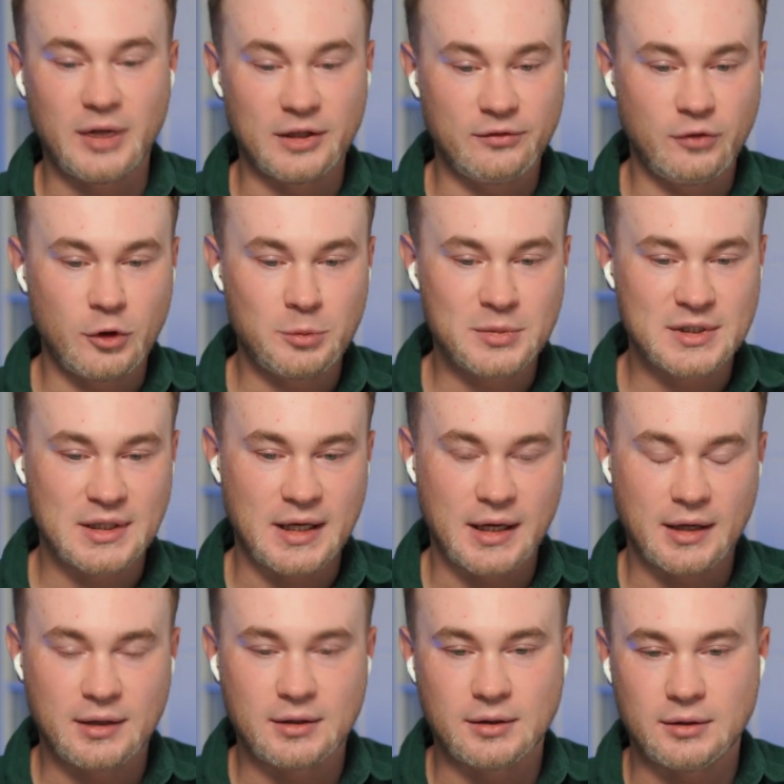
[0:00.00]
platforms
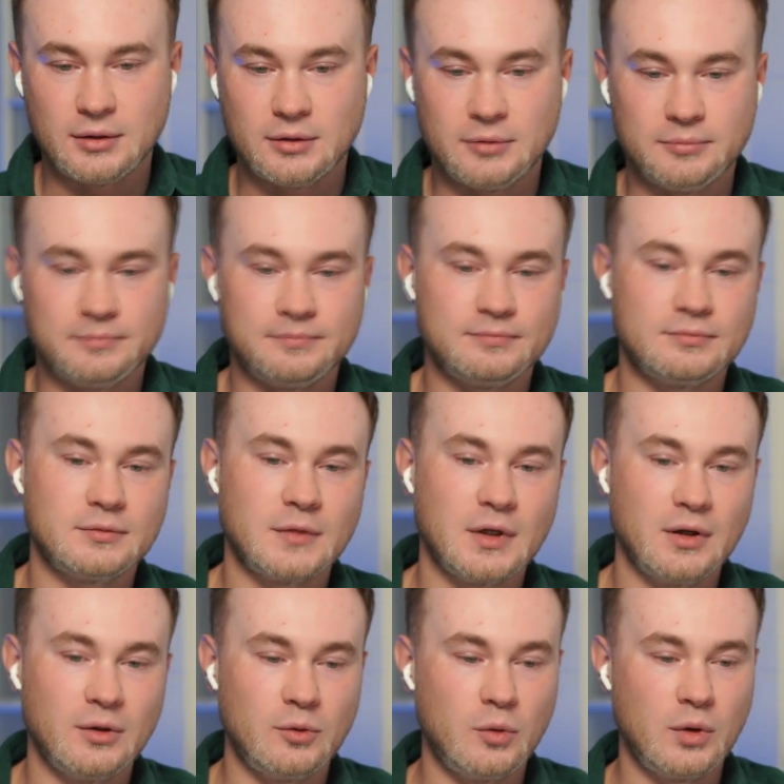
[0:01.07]
like
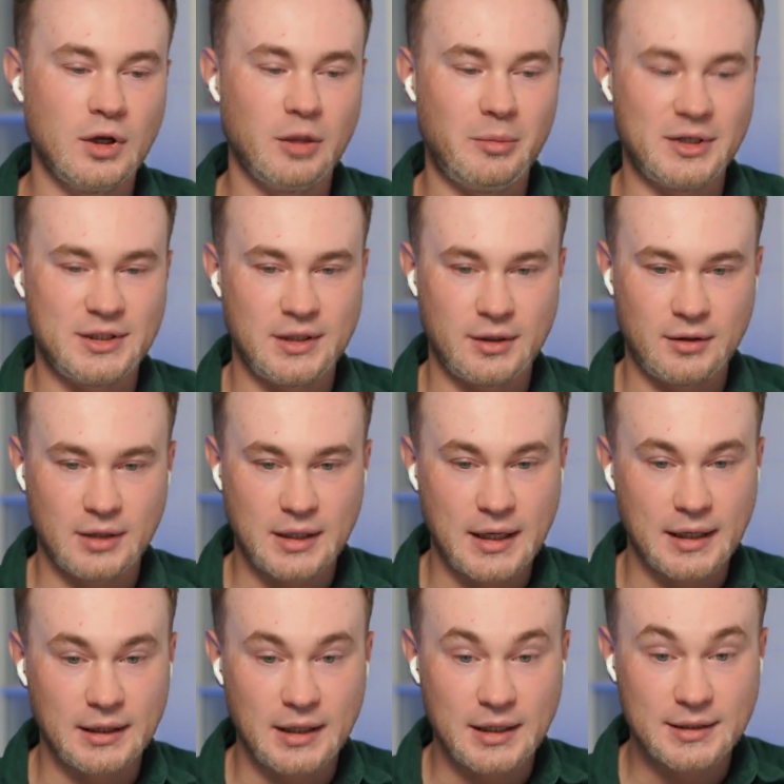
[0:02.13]
Google Material
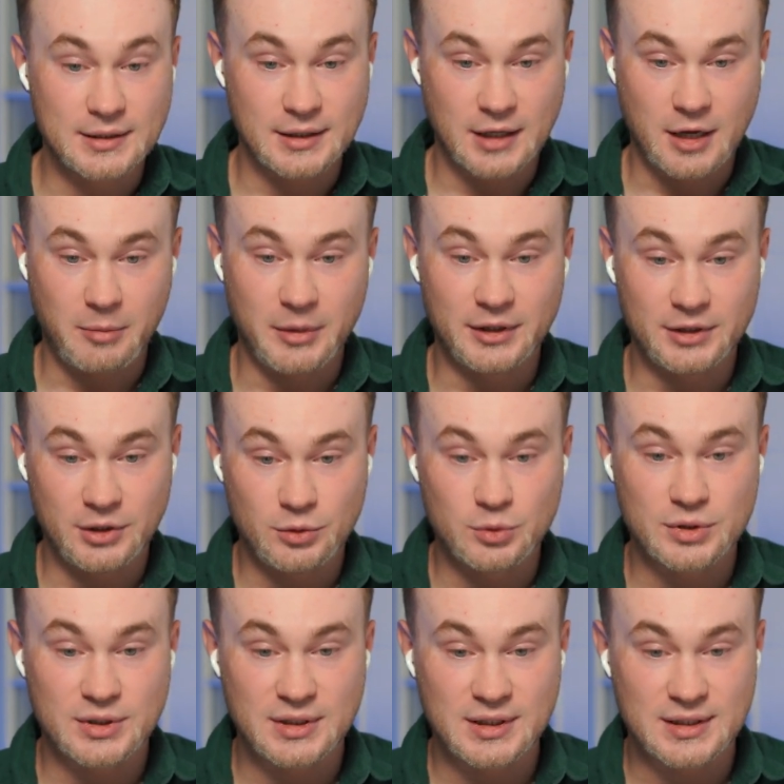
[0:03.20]
Guidelines recommend
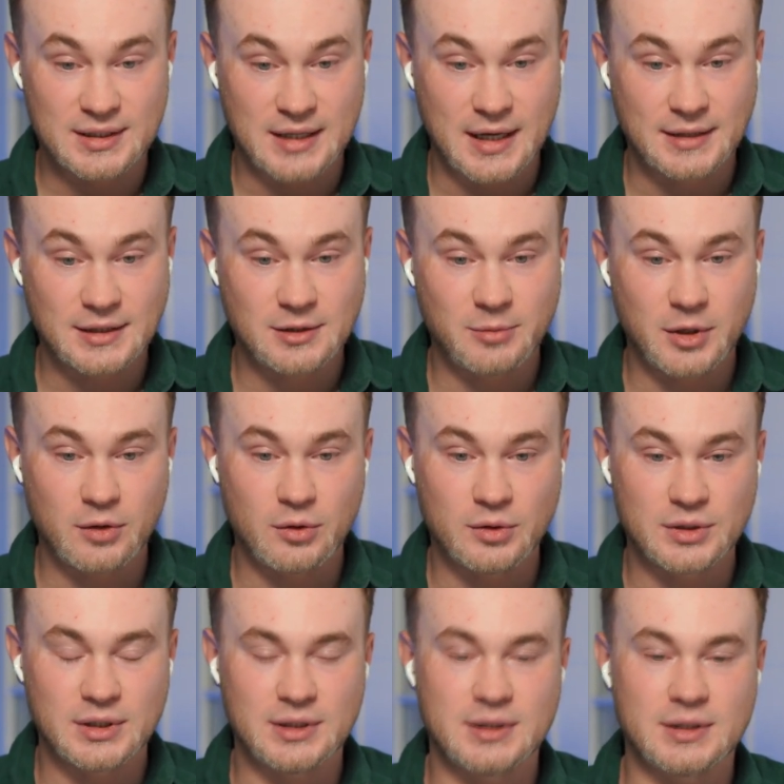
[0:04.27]
use these sizes
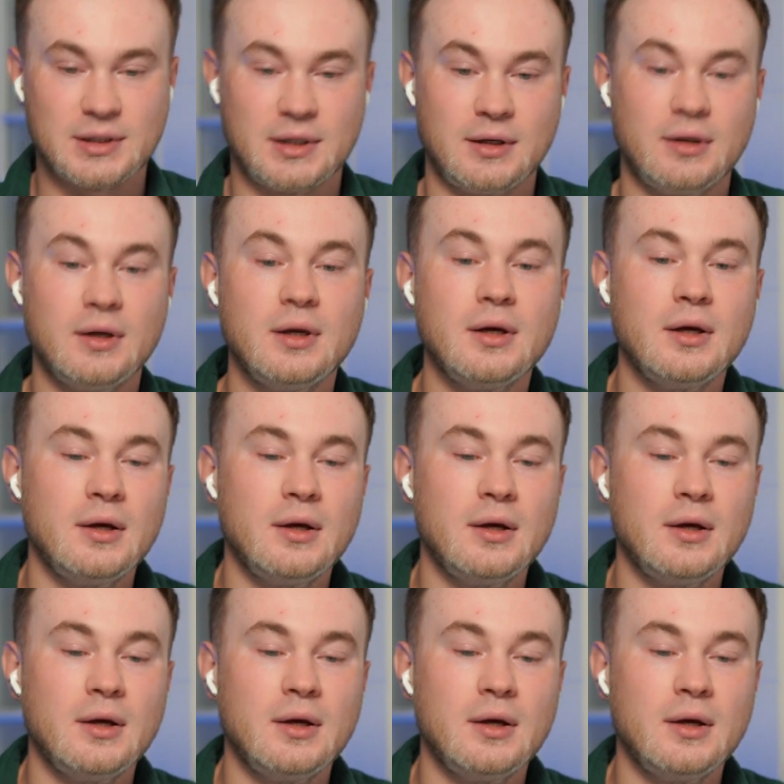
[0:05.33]
because I